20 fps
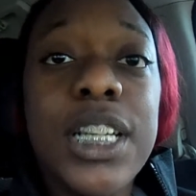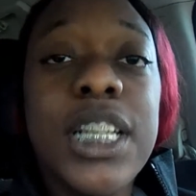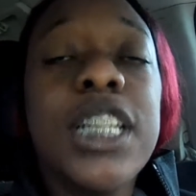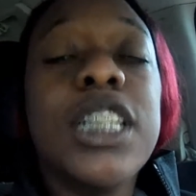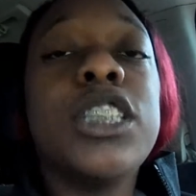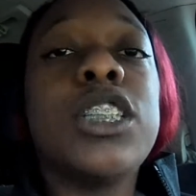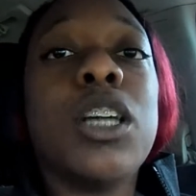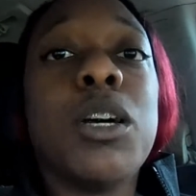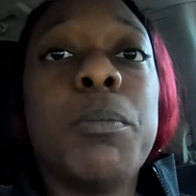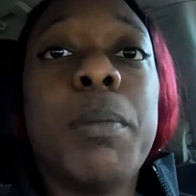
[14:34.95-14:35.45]

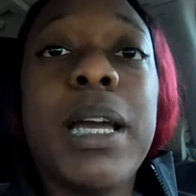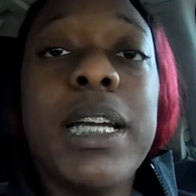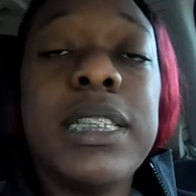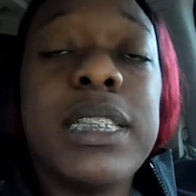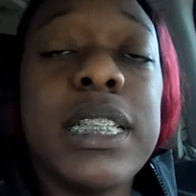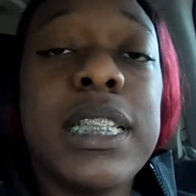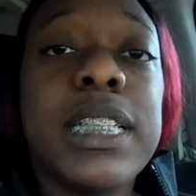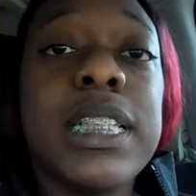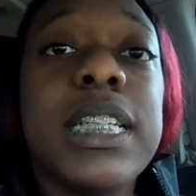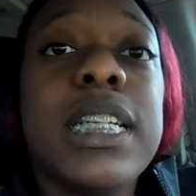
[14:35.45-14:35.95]
So
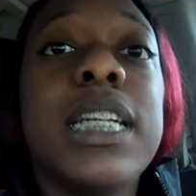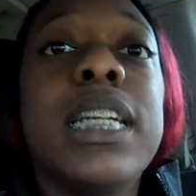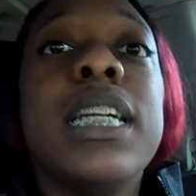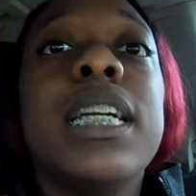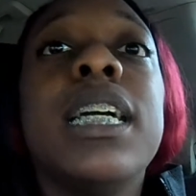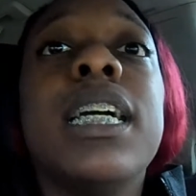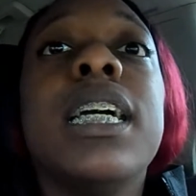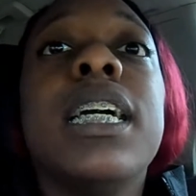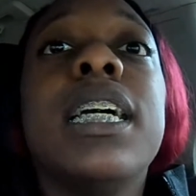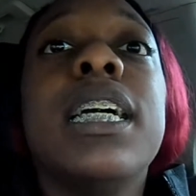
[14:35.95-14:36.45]
basically,
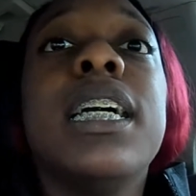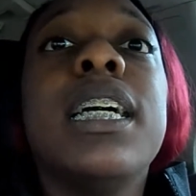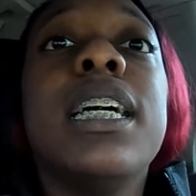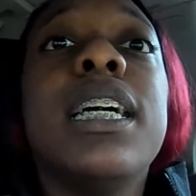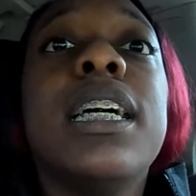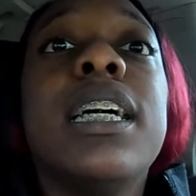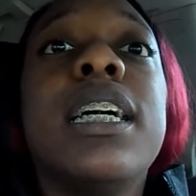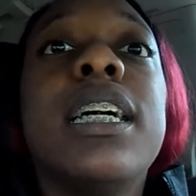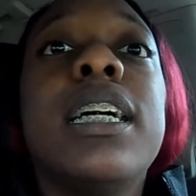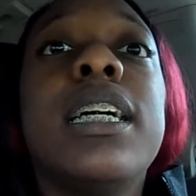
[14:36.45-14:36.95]

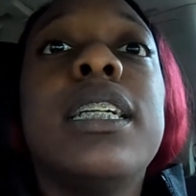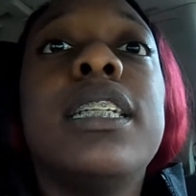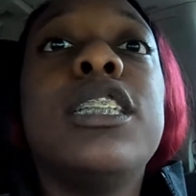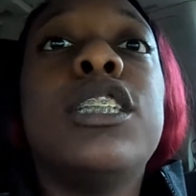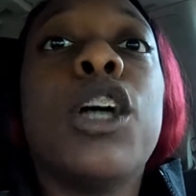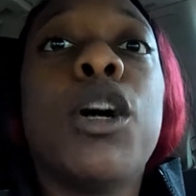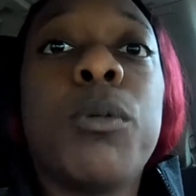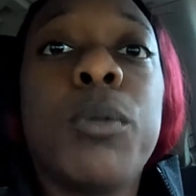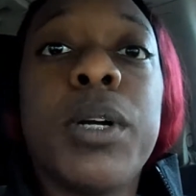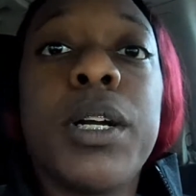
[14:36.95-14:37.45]

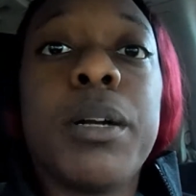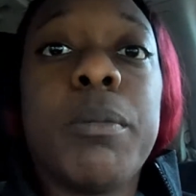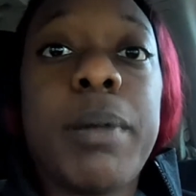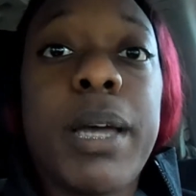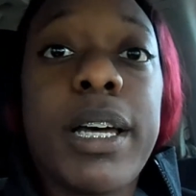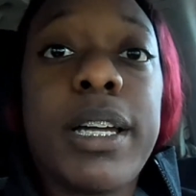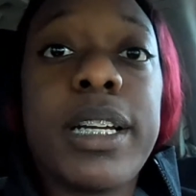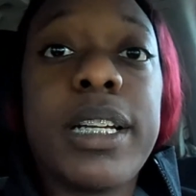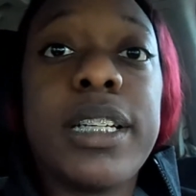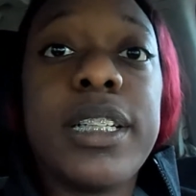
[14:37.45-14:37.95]
don't worry
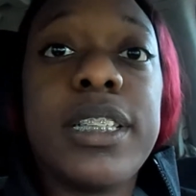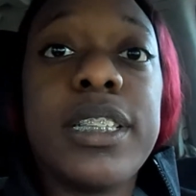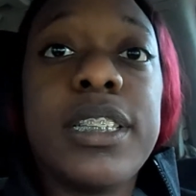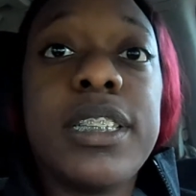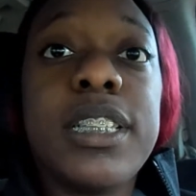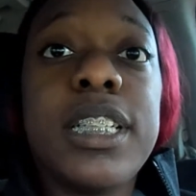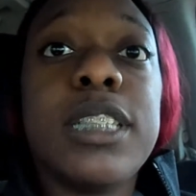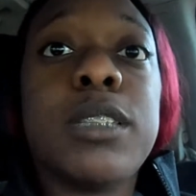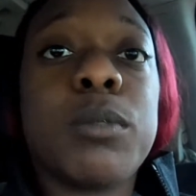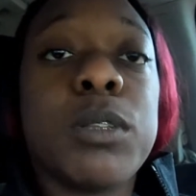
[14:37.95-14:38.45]
about
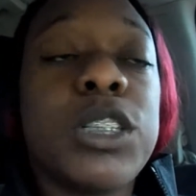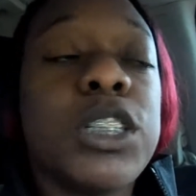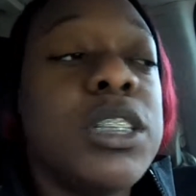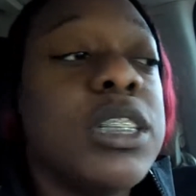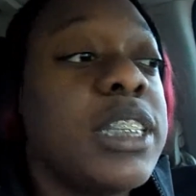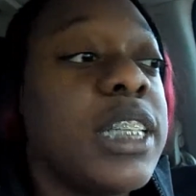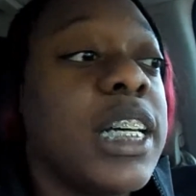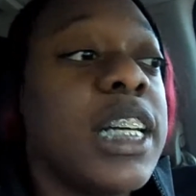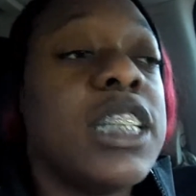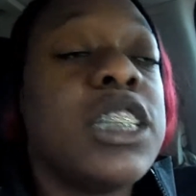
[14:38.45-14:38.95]
it, is what she
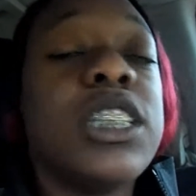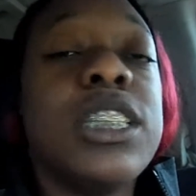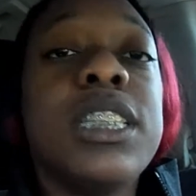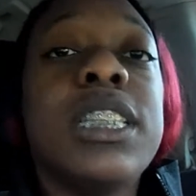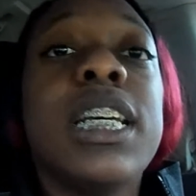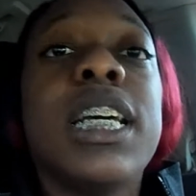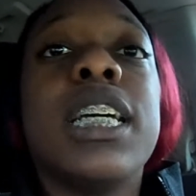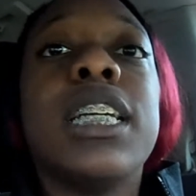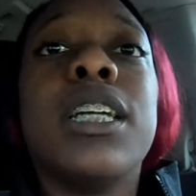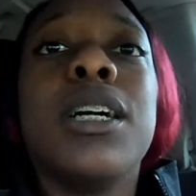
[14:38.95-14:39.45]
said. She
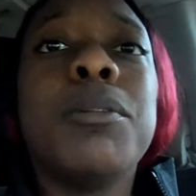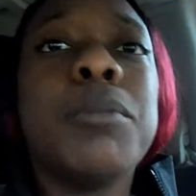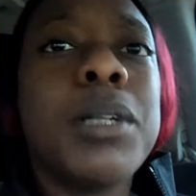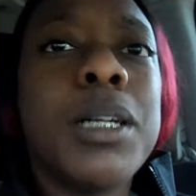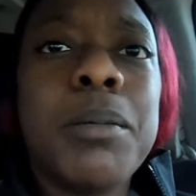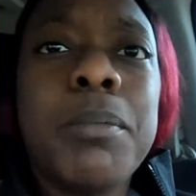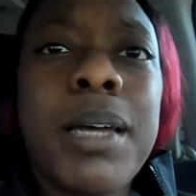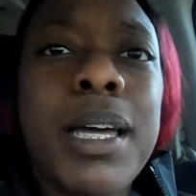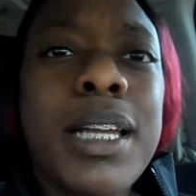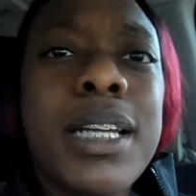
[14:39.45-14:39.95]
said, don't worry
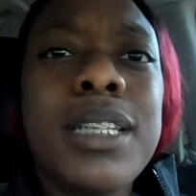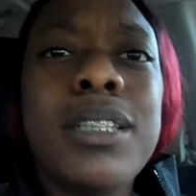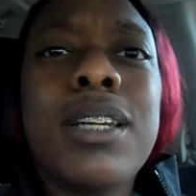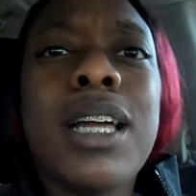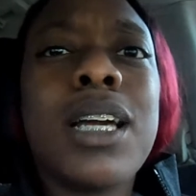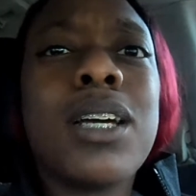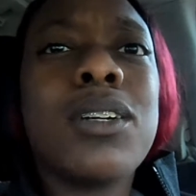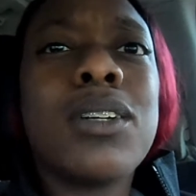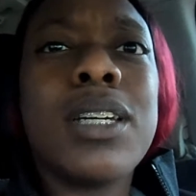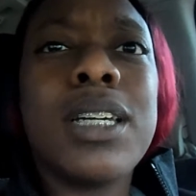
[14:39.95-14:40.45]
about it. You're
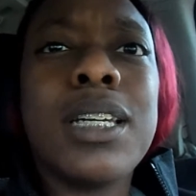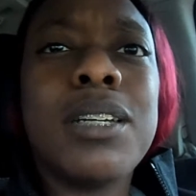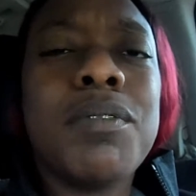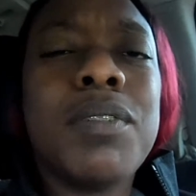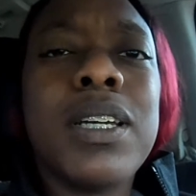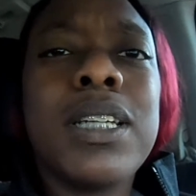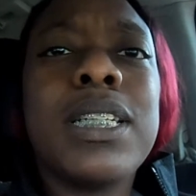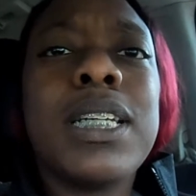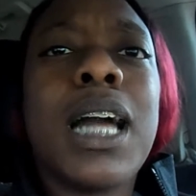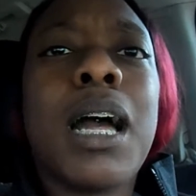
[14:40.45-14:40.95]
not going to get
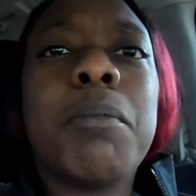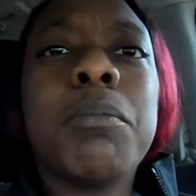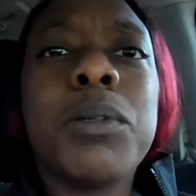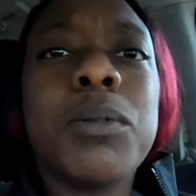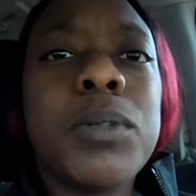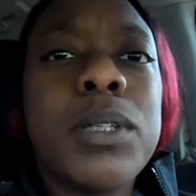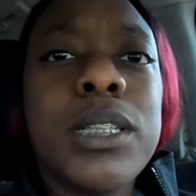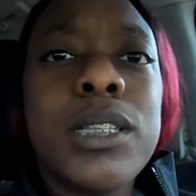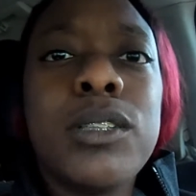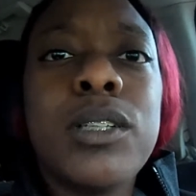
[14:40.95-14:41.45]
evicted. I'm the
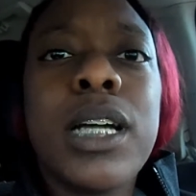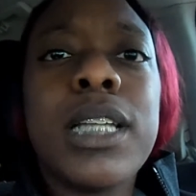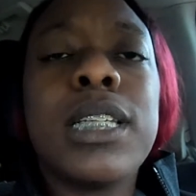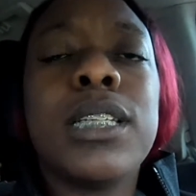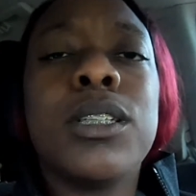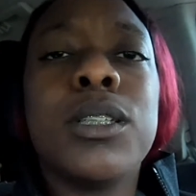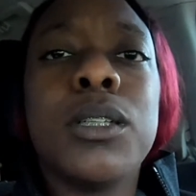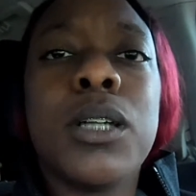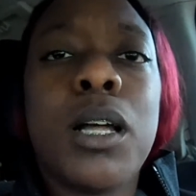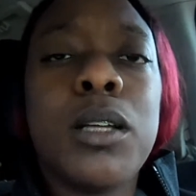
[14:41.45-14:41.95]
one who have to
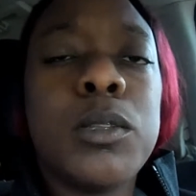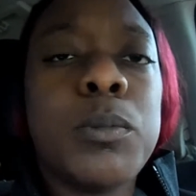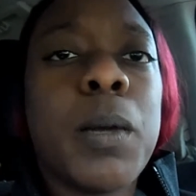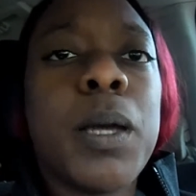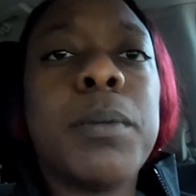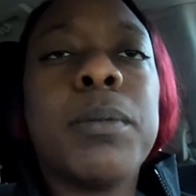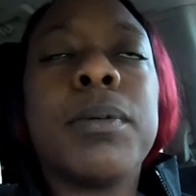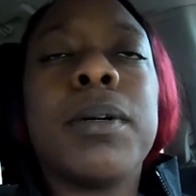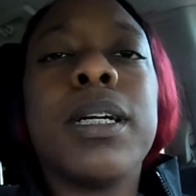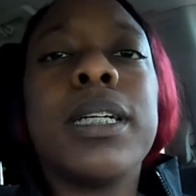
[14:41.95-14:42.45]
do those
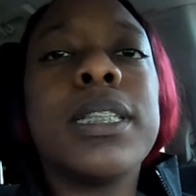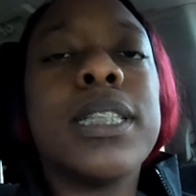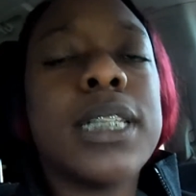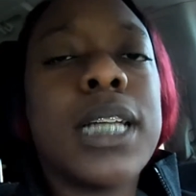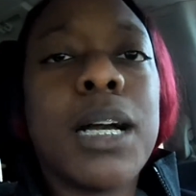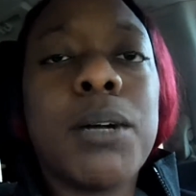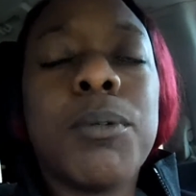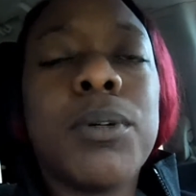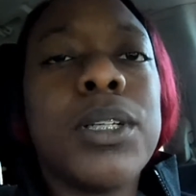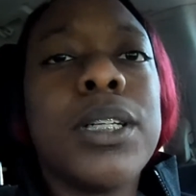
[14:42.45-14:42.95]
paperworks, and
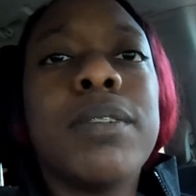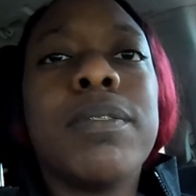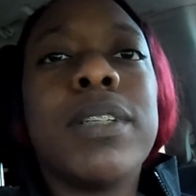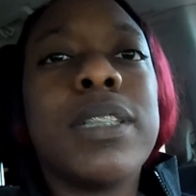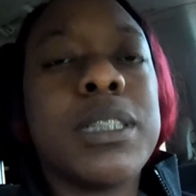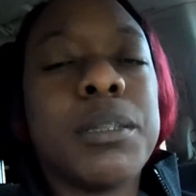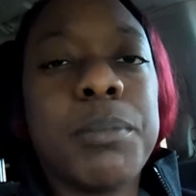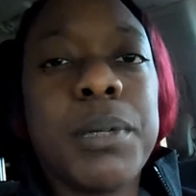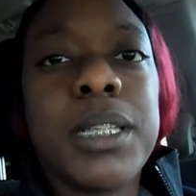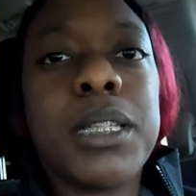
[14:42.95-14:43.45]
I won't even
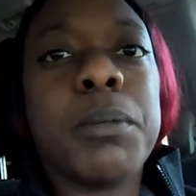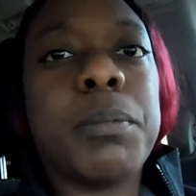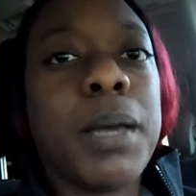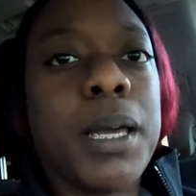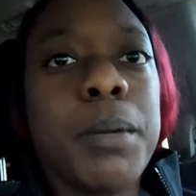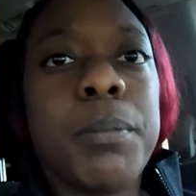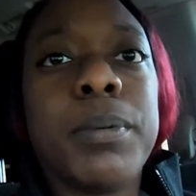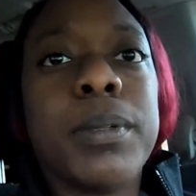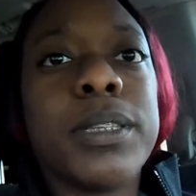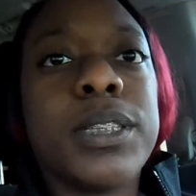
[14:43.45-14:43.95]
submit the
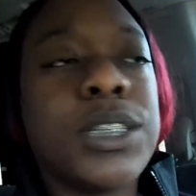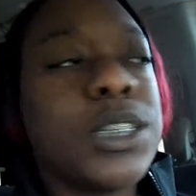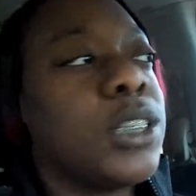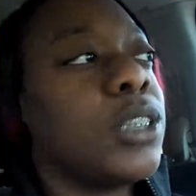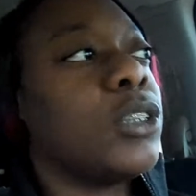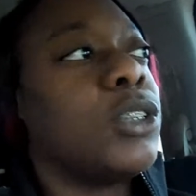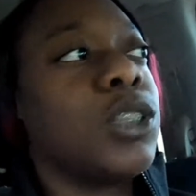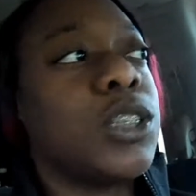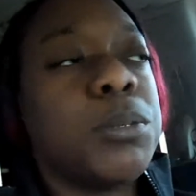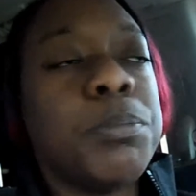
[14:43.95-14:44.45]
papers. She'll
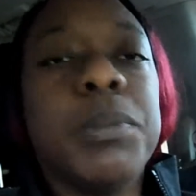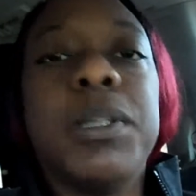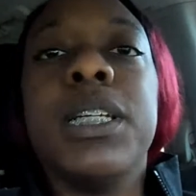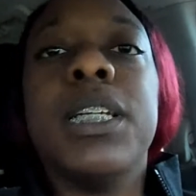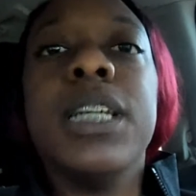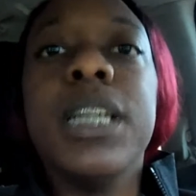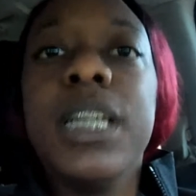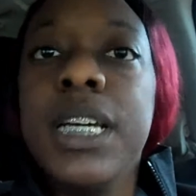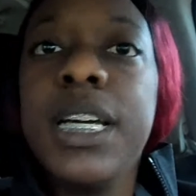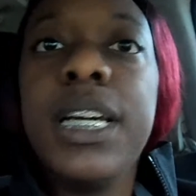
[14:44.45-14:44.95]
just be,
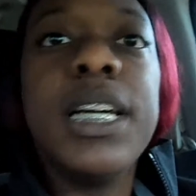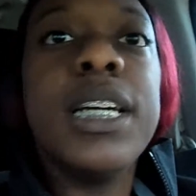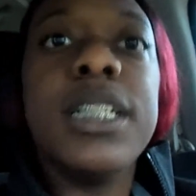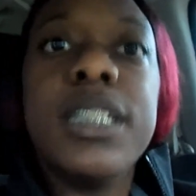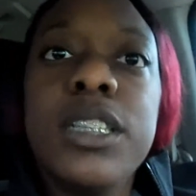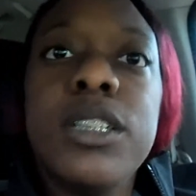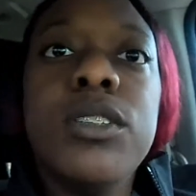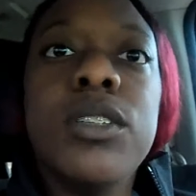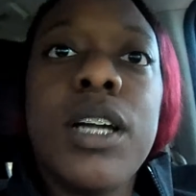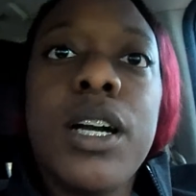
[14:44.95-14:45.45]

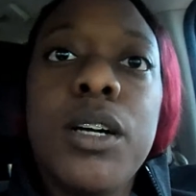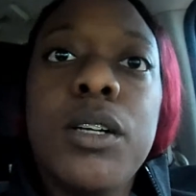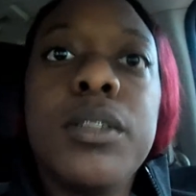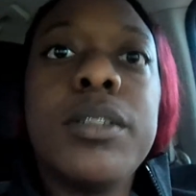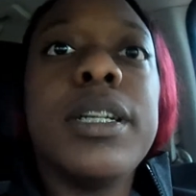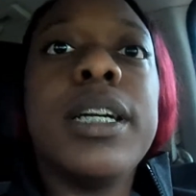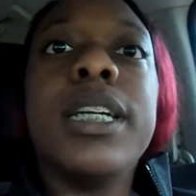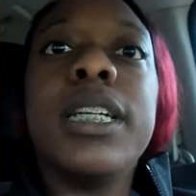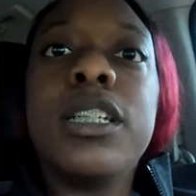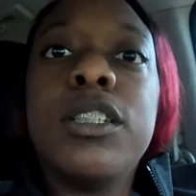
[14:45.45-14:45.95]
you know,
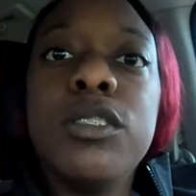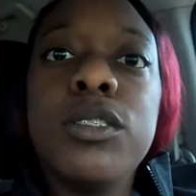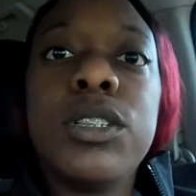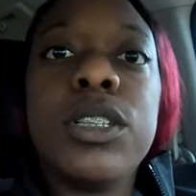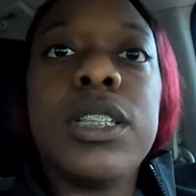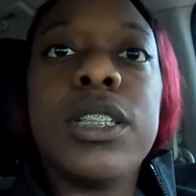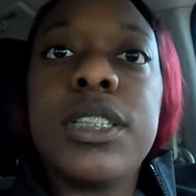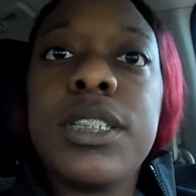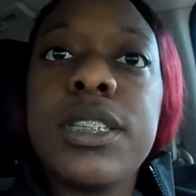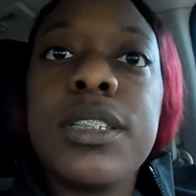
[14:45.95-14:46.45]
and you
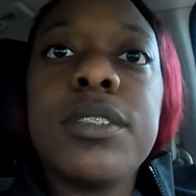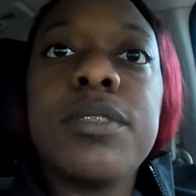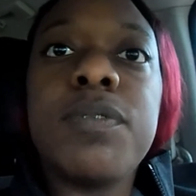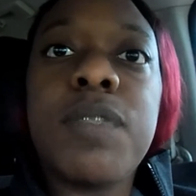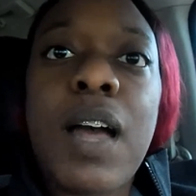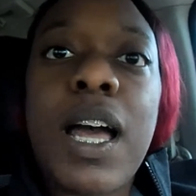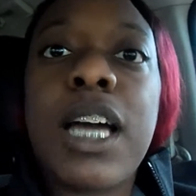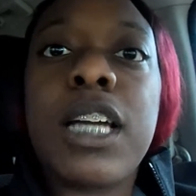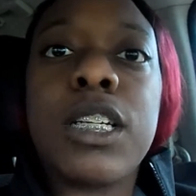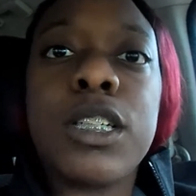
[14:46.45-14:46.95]
just
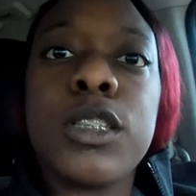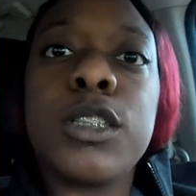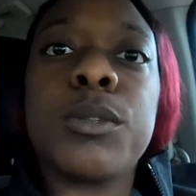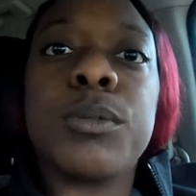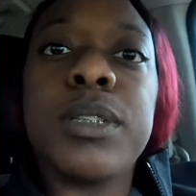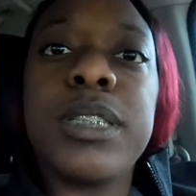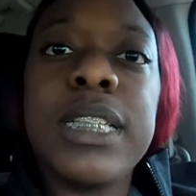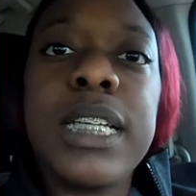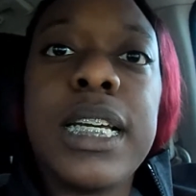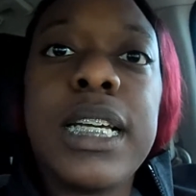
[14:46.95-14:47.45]
find those
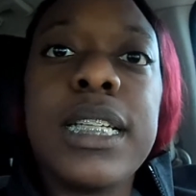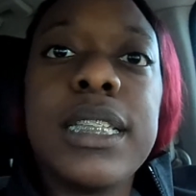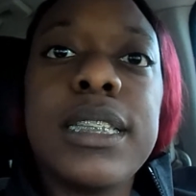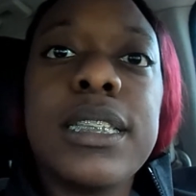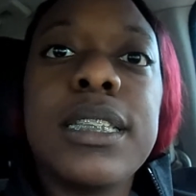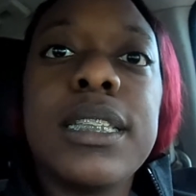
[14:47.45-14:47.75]
receipts.